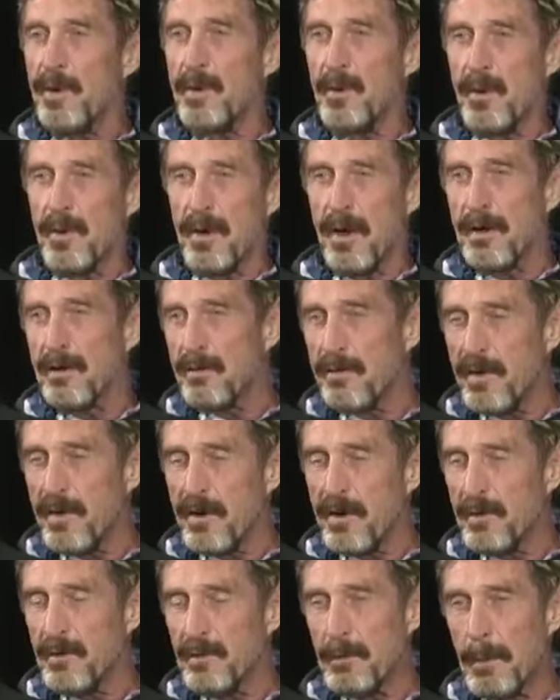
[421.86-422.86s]
we do it on the
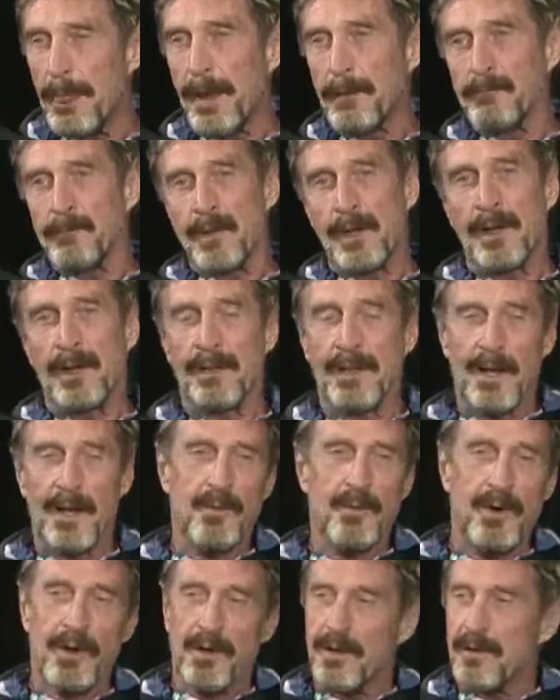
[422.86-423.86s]
phone? And at
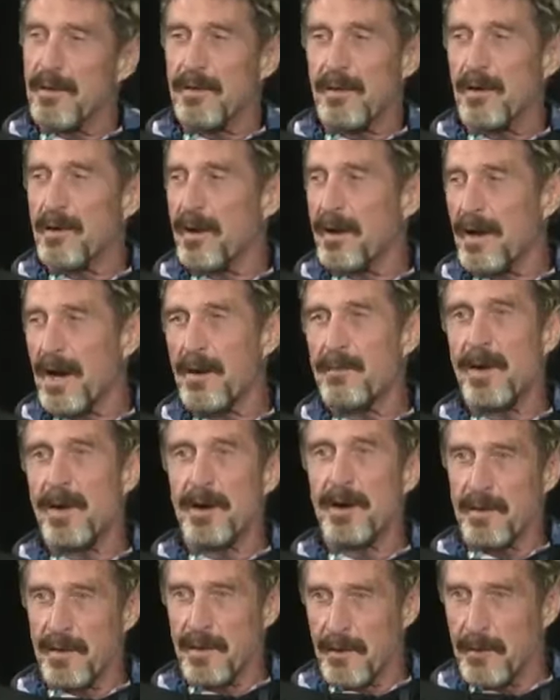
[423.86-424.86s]
that point, I go, okay, I'm
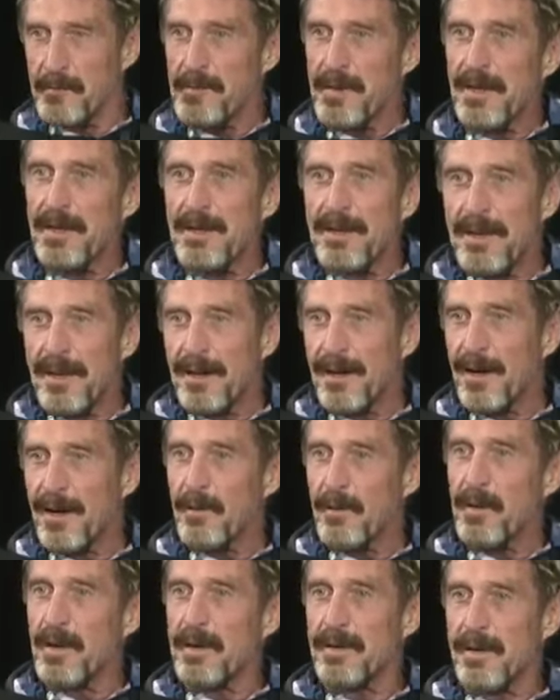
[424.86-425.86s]
out of here.
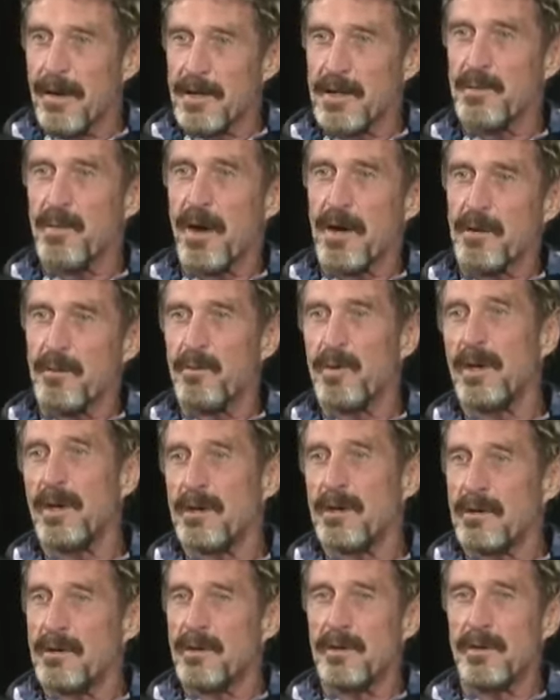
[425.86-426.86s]
Um, they expect me
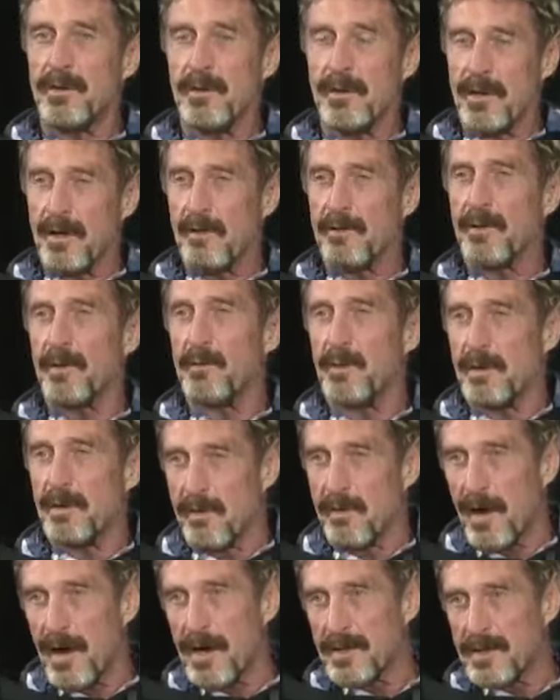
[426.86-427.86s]
to, to give them
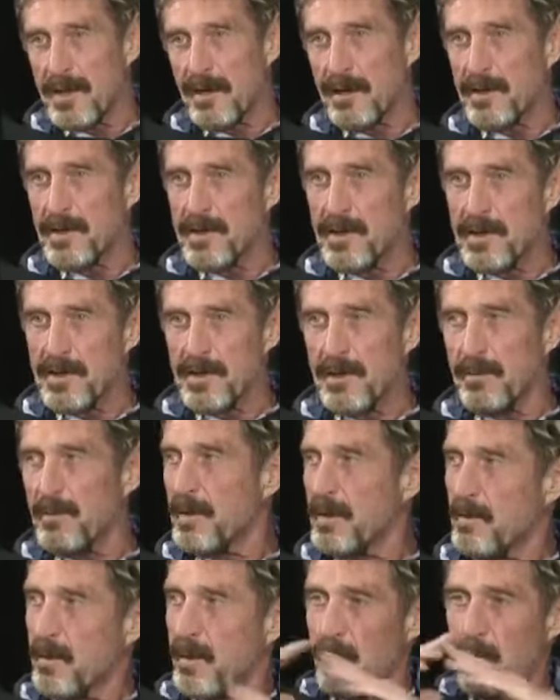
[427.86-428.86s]
advice on a system
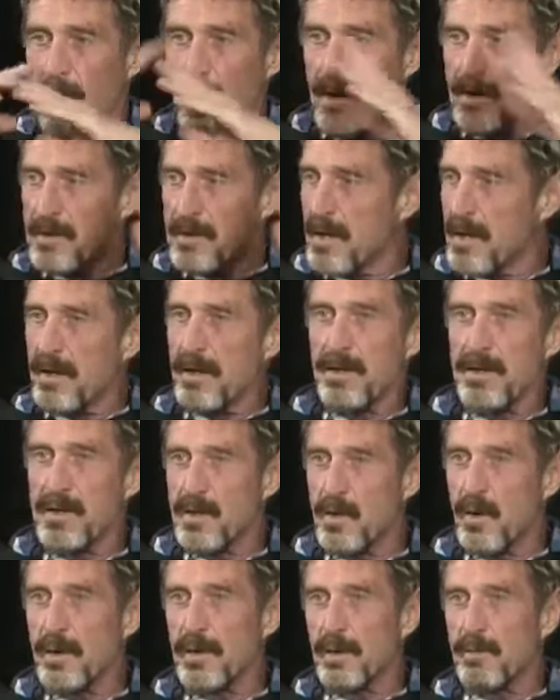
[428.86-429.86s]
that requires
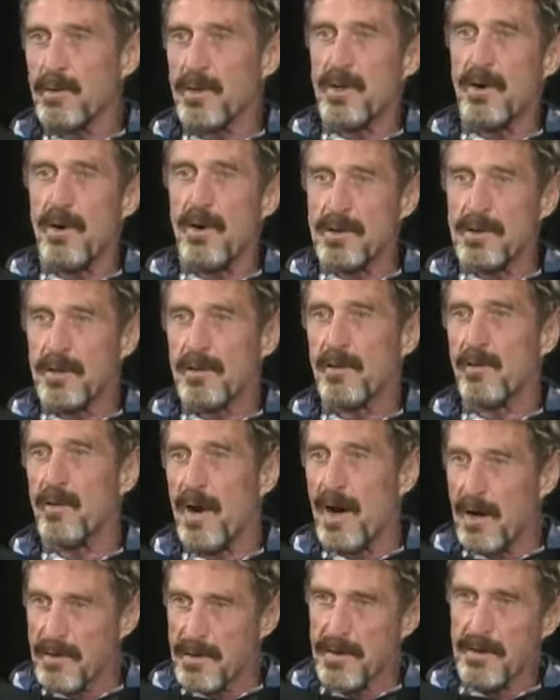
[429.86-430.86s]
showing them charts and
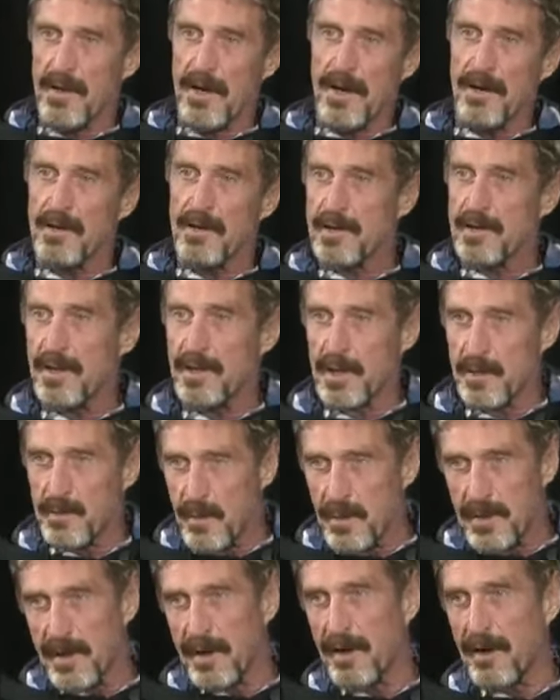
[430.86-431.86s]
graphs and how this thing is
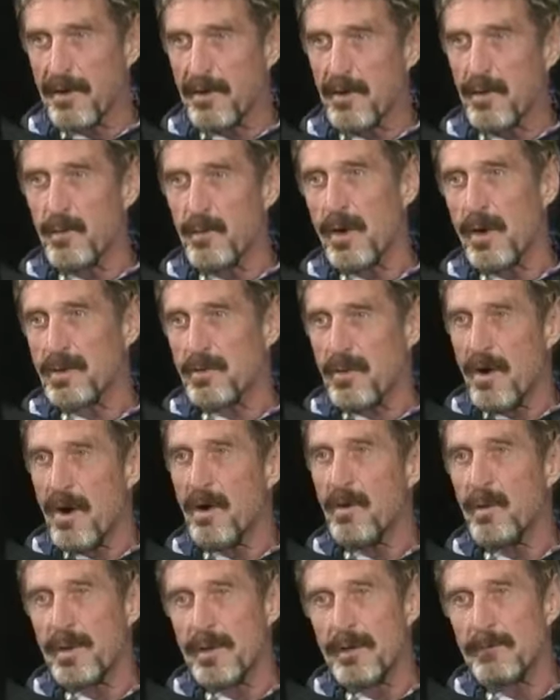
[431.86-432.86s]
put together and what's
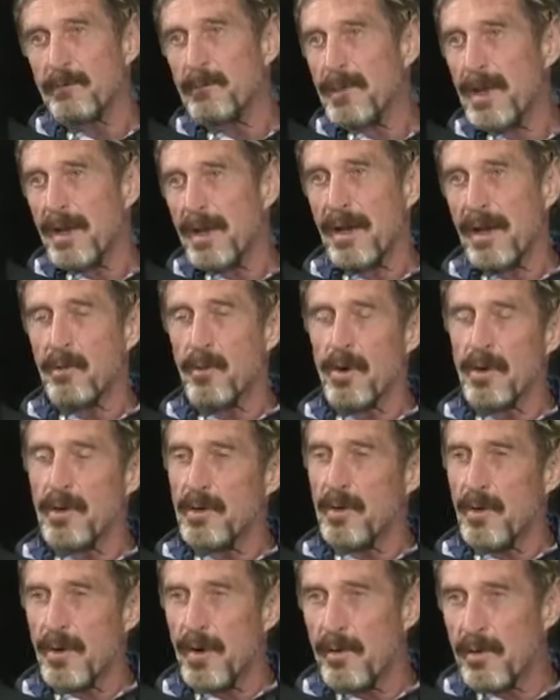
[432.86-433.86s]
wrong with it, and they want to
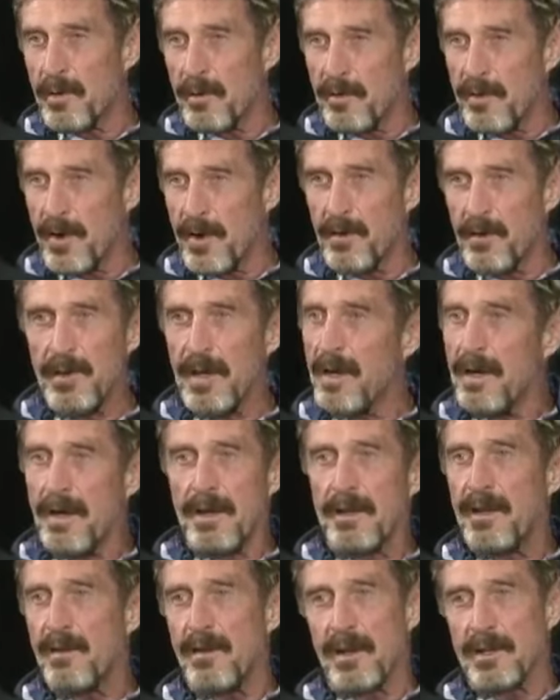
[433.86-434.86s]
do it over the phone.
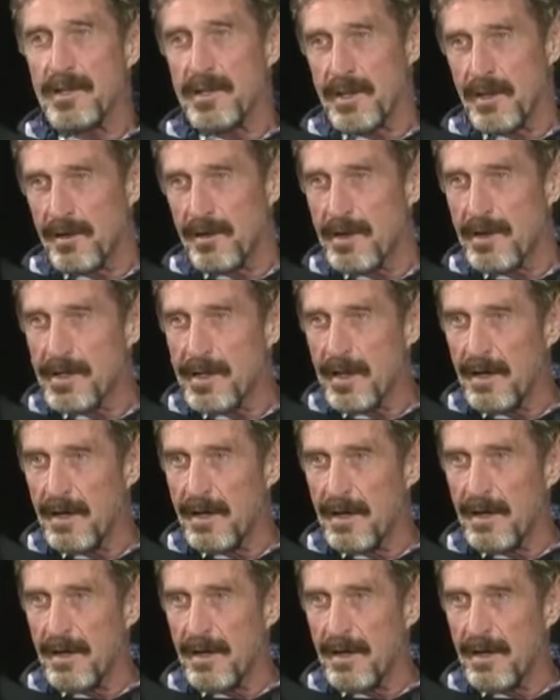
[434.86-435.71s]
They're not serious.